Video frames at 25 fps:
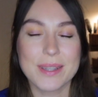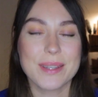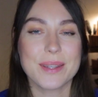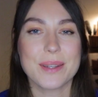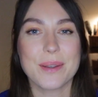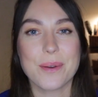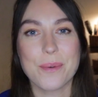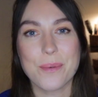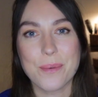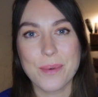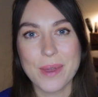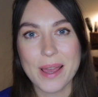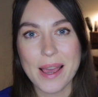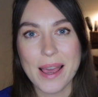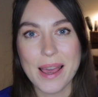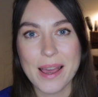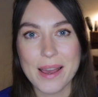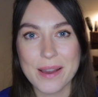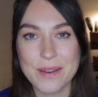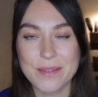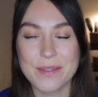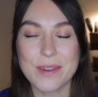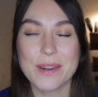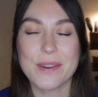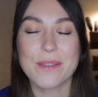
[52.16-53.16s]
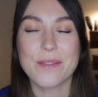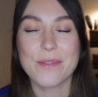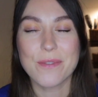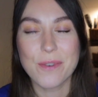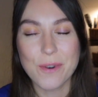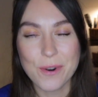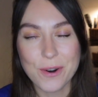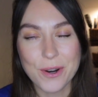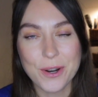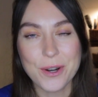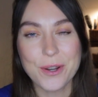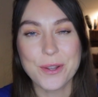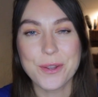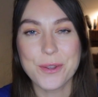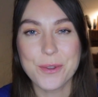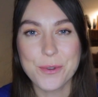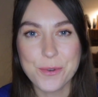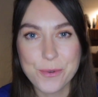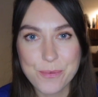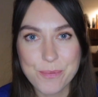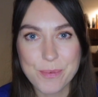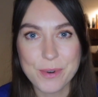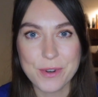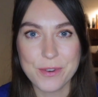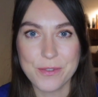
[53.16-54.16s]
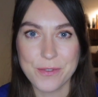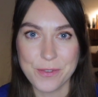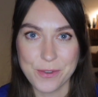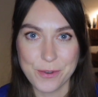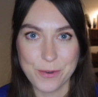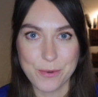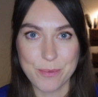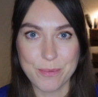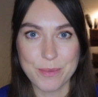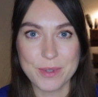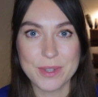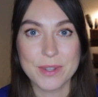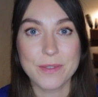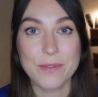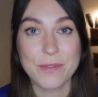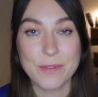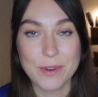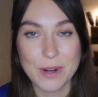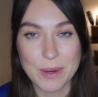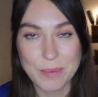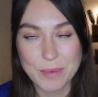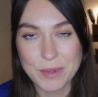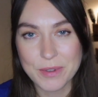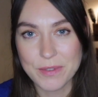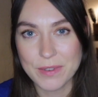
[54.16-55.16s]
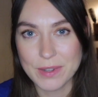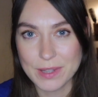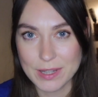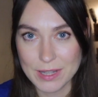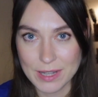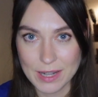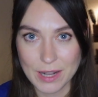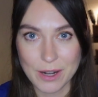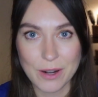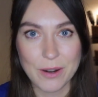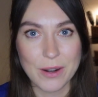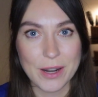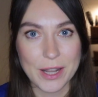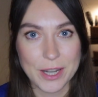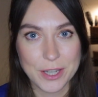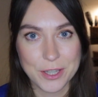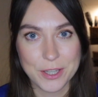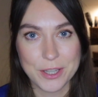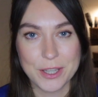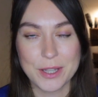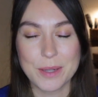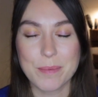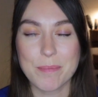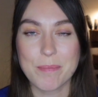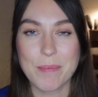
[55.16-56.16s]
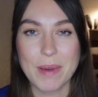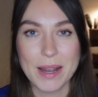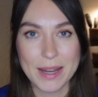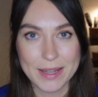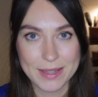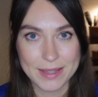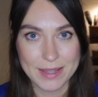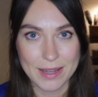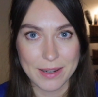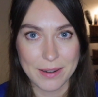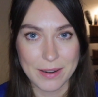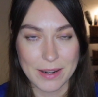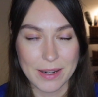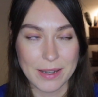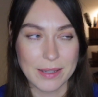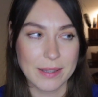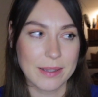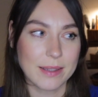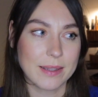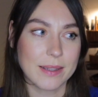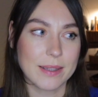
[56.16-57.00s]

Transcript: So we have 4 new perfumes from the vanilla collection by Zara.